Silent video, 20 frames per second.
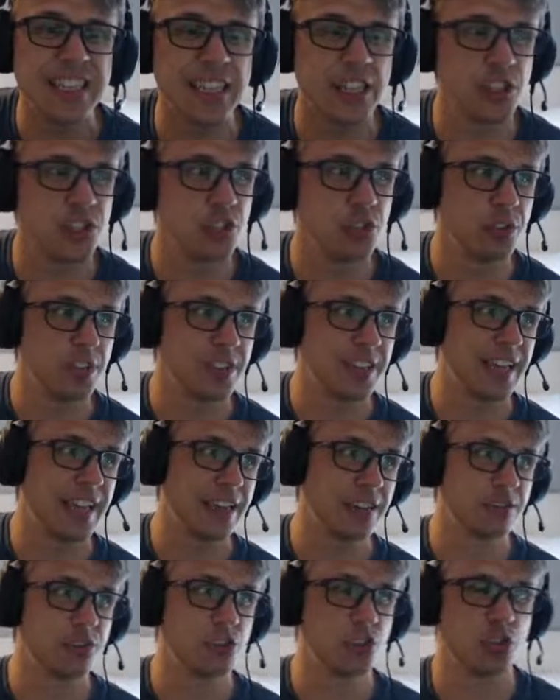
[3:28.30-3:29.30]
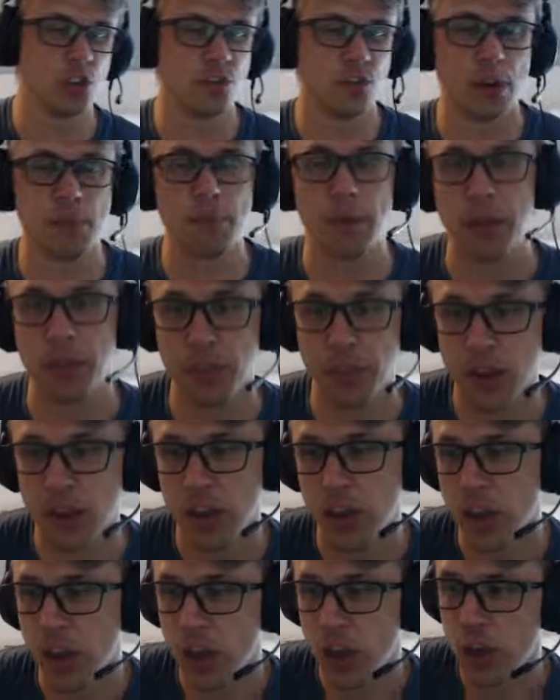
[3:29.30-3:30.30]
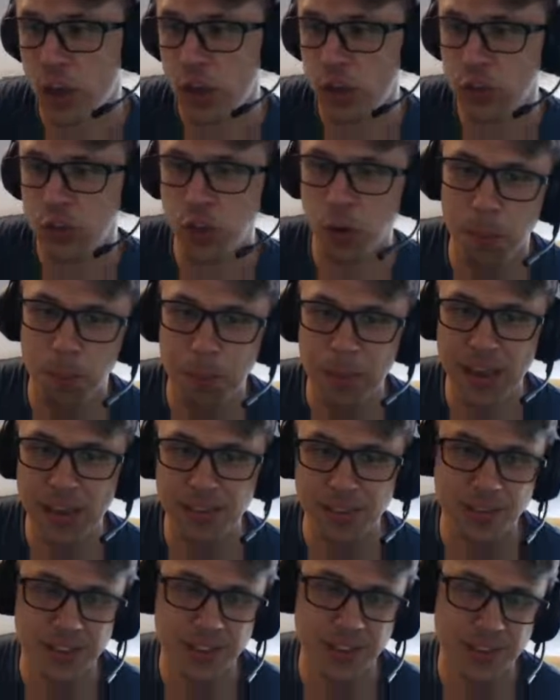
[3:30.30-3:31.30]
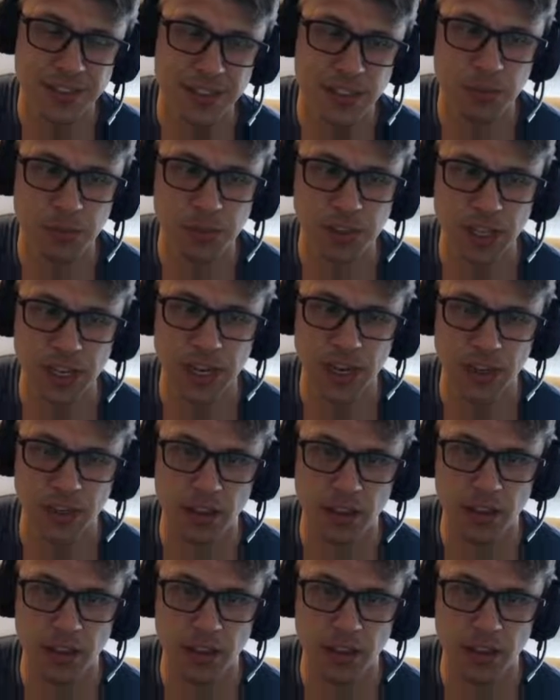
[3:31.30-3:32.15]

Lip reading: issued in that just over a month. So basically, it seems like